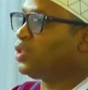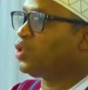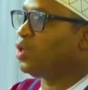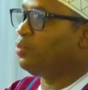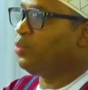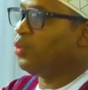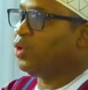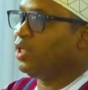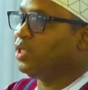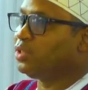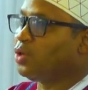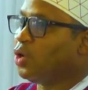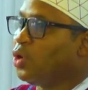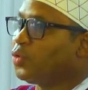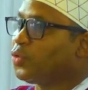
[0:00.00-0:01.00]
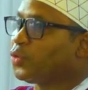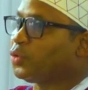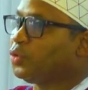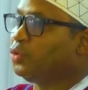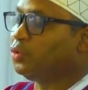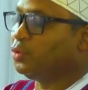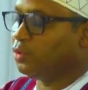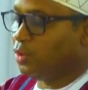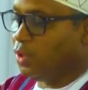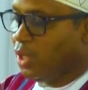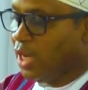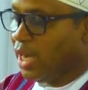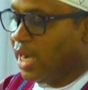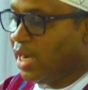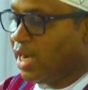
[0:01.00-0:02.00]
some point all through
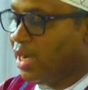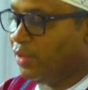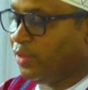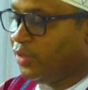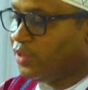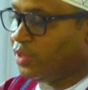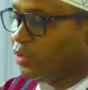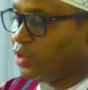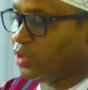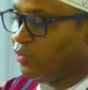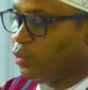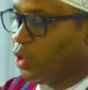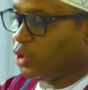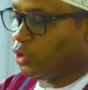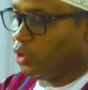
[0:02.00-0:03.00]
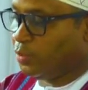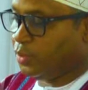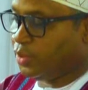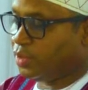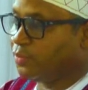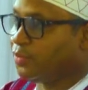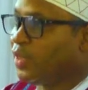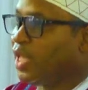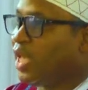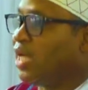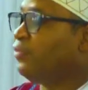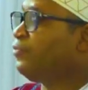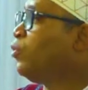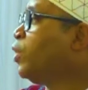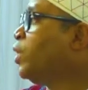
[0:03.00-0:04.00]
a series of workshops and
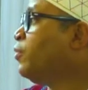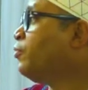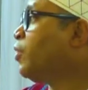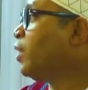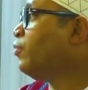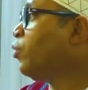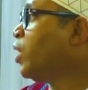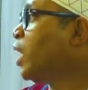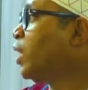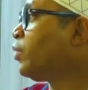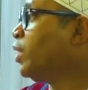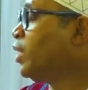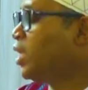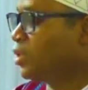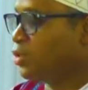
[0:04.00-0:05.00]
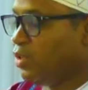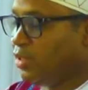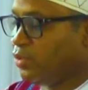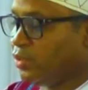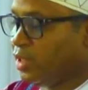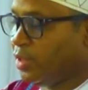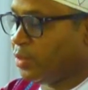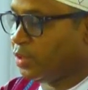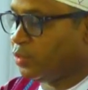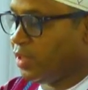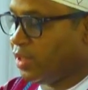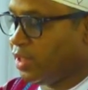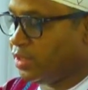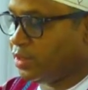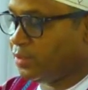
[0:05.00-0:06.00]
in fact for gathering here today to celebrate with
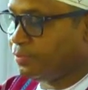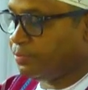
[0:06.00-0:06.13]
us.